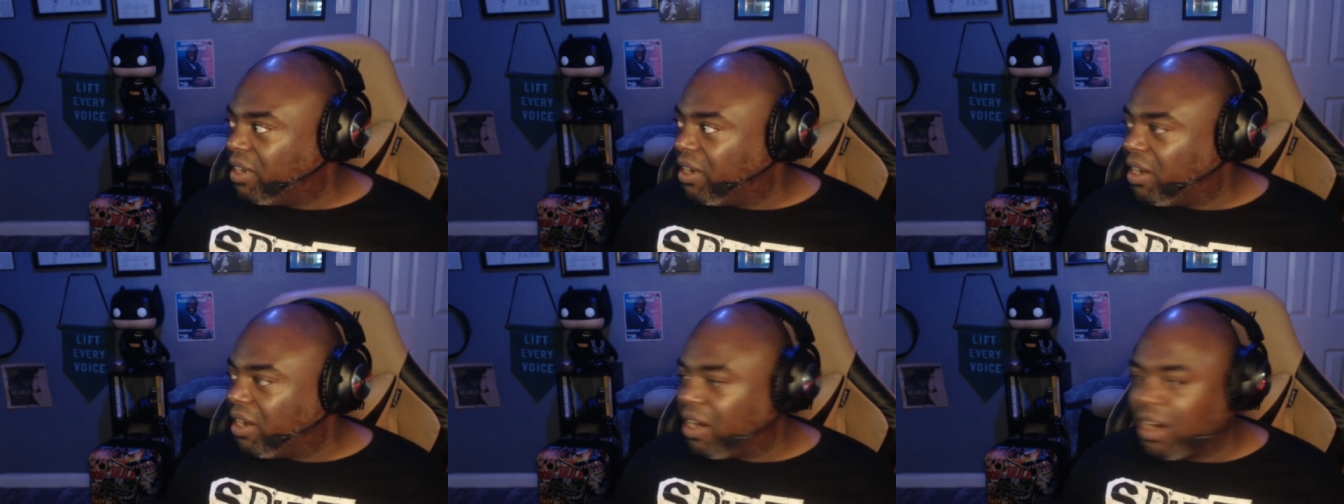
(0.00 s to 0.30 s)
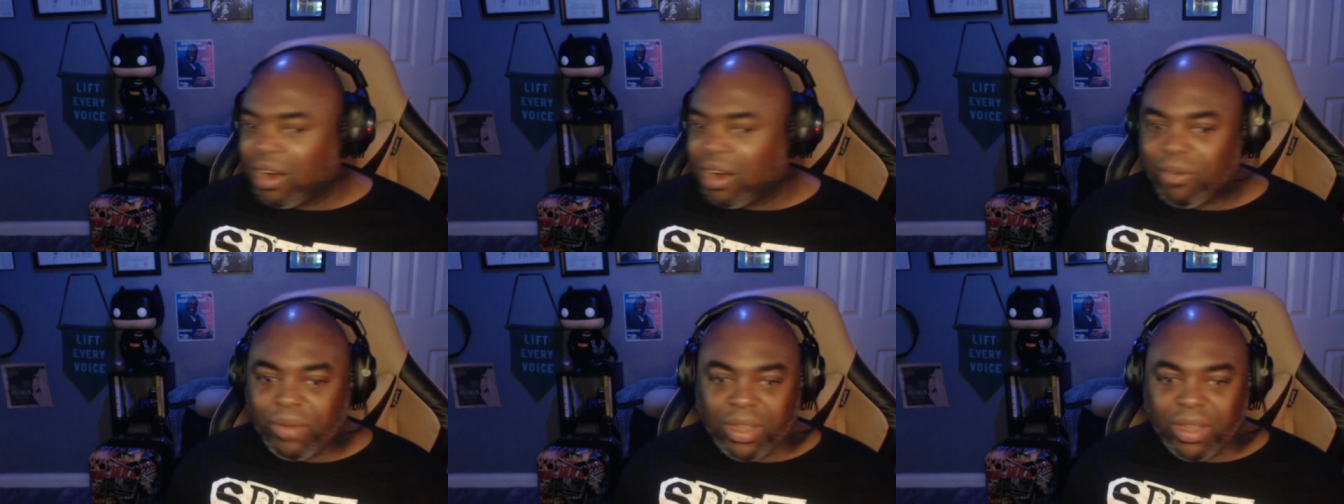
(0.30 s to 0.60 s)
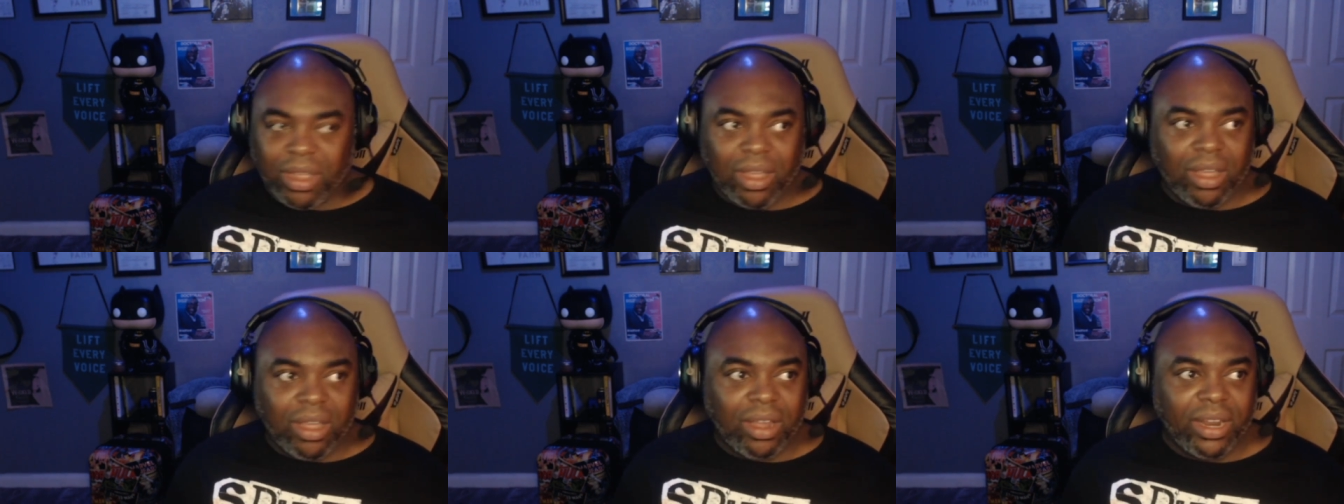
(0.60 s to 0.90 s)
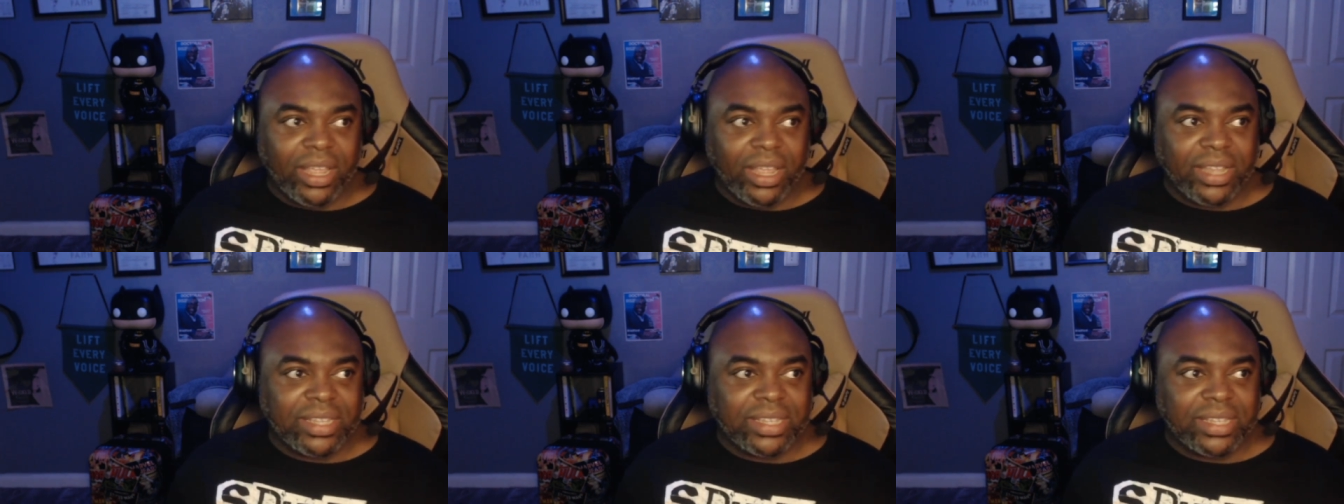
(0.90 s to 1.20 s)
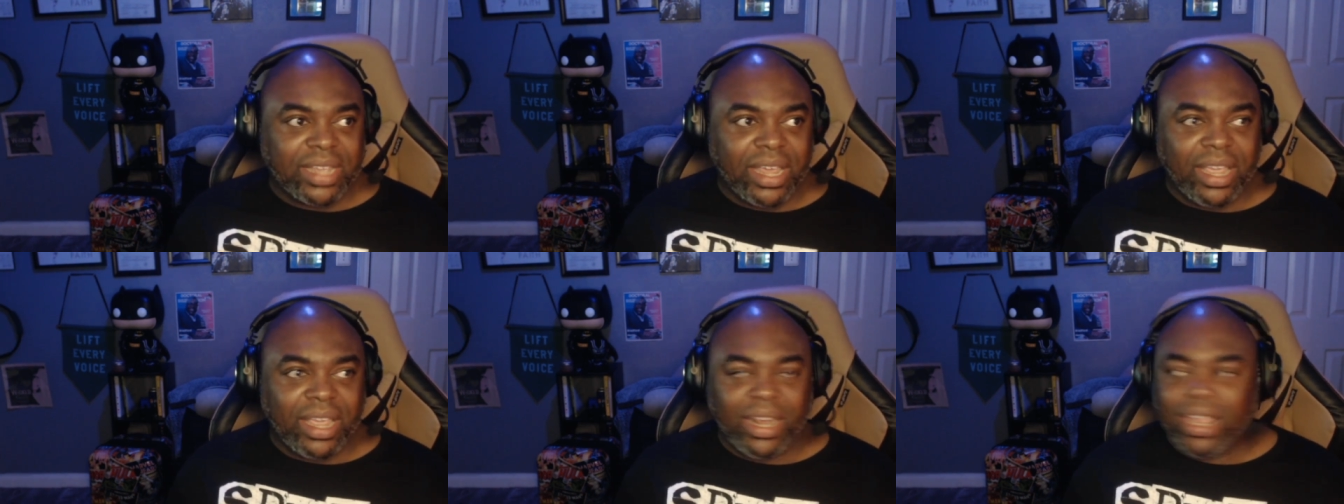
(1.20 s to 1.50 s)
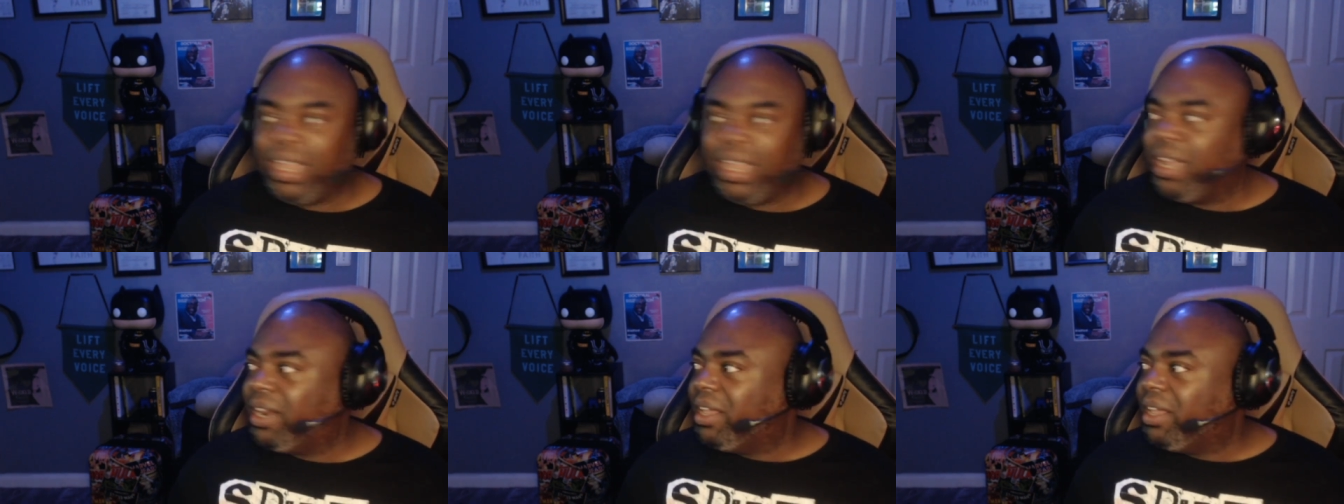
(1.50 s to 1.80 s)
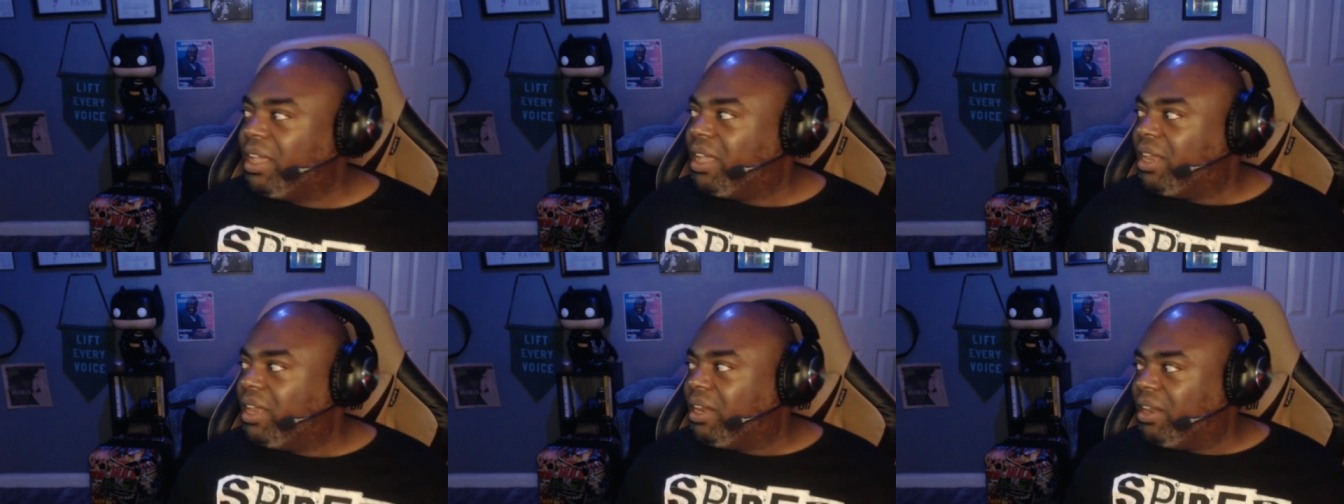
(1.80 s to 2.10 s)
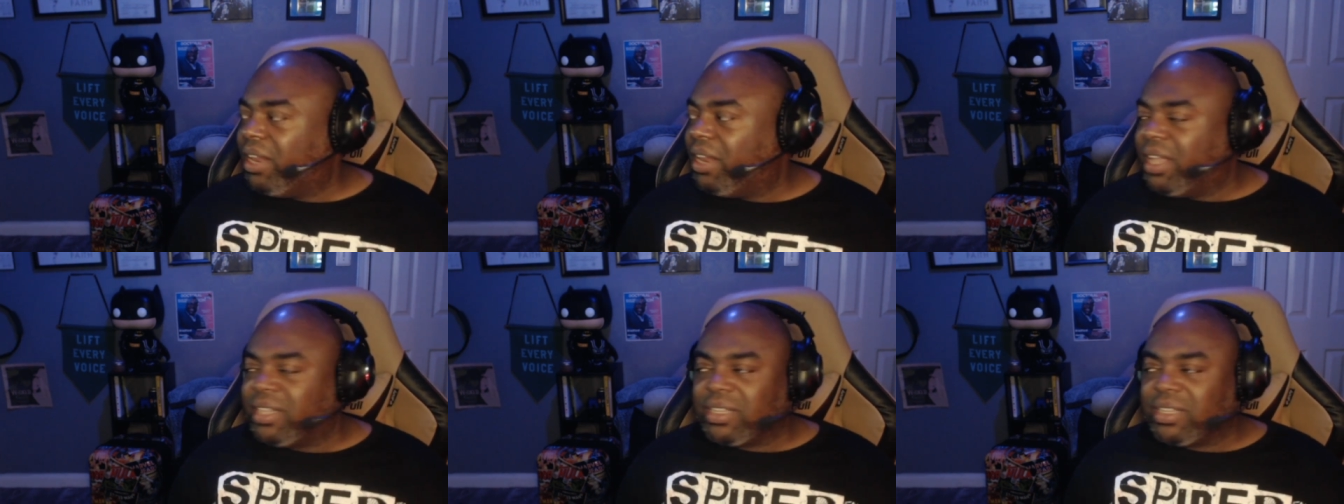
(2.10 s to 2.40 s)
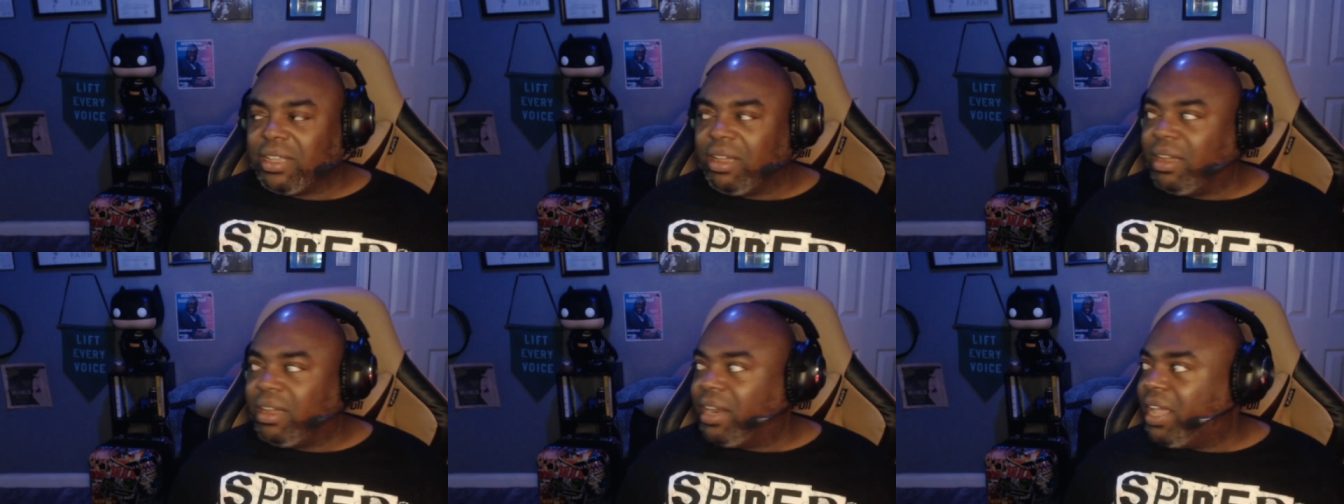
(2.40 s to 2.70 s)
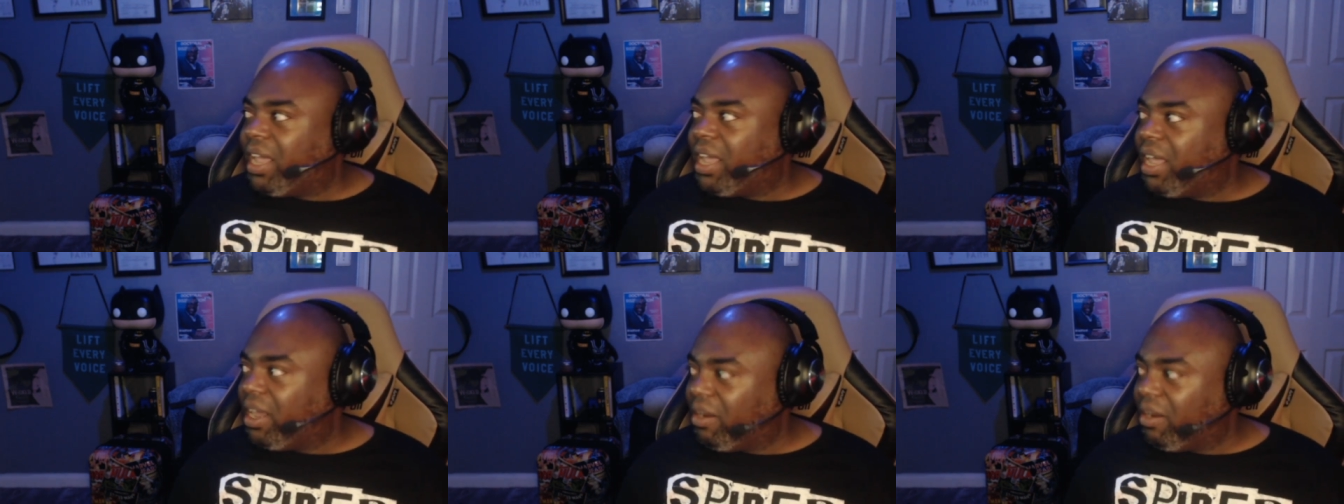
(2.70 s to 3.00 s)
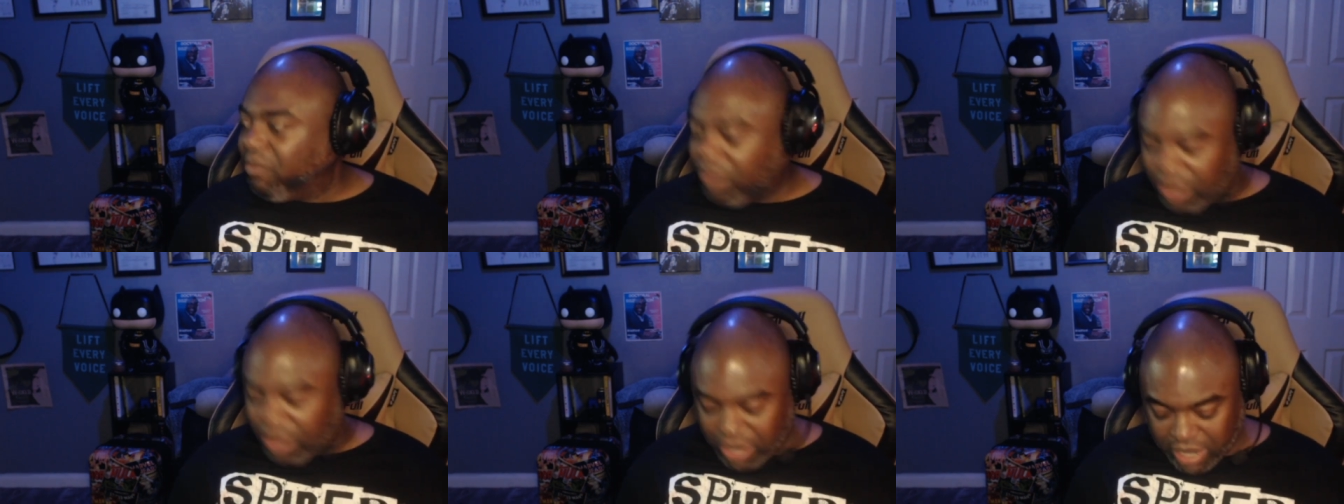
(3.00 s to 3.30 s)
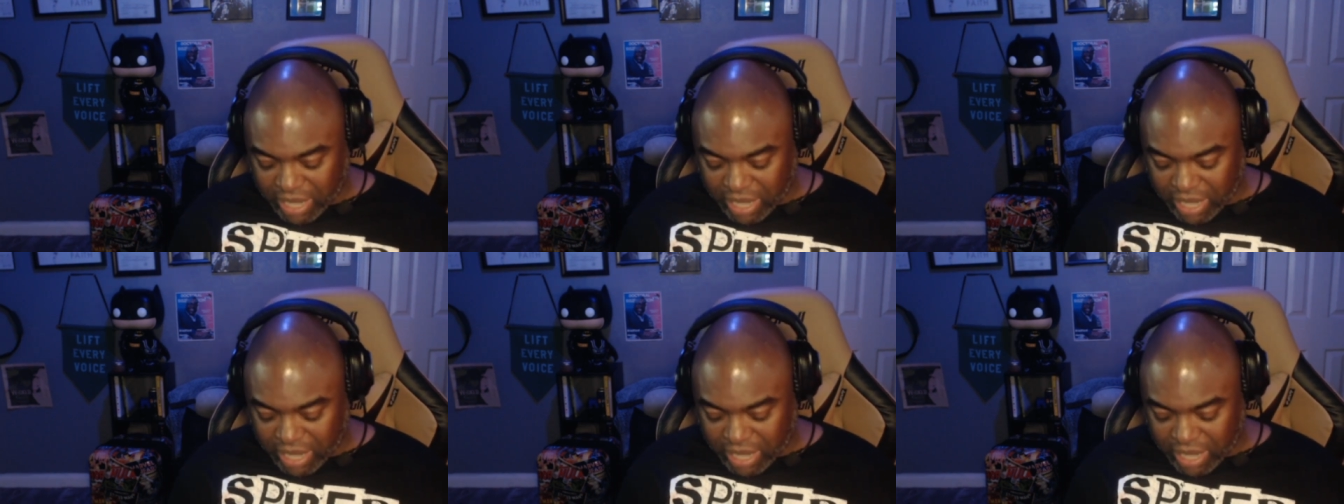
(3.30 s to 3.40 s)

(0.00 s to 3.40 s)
Aren't we all excited? Let's go ahead and we're going to